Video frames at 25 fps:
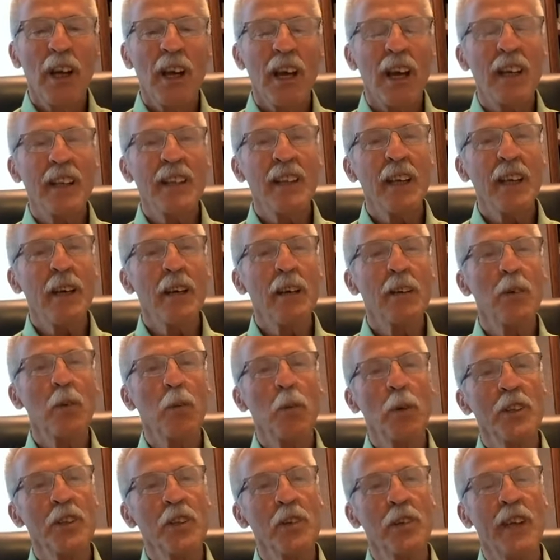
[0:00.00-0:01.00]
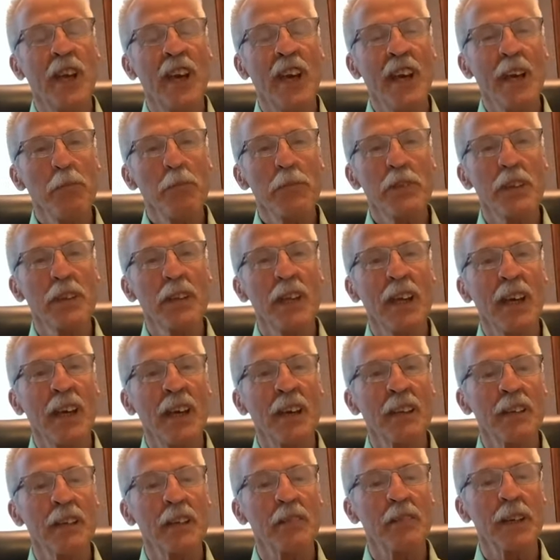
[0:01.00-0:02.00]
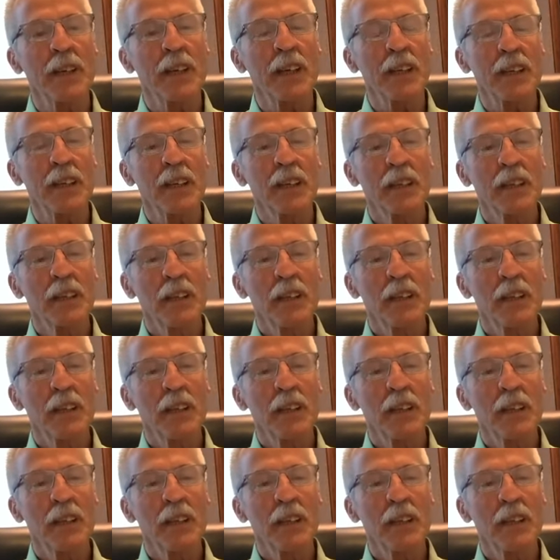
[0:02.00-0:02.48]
And yet, when you came to the end of it,